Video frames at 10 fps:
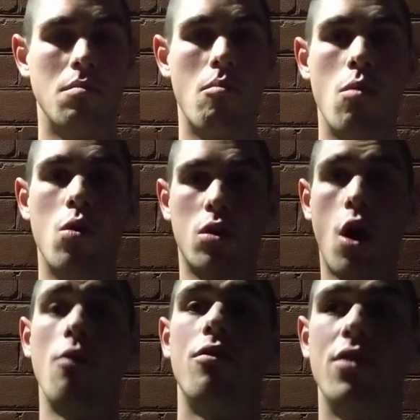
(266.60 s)
more
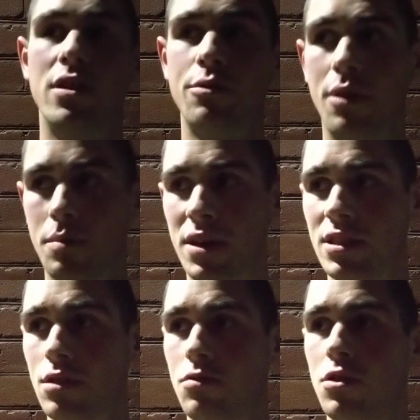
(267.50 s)
confidence within
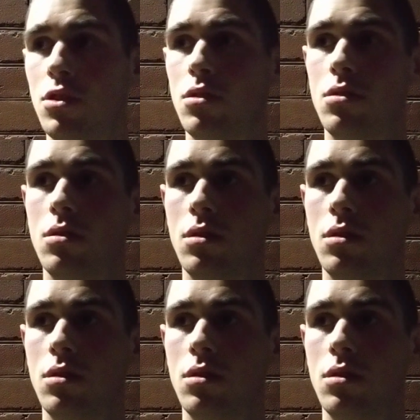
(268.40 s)
myself to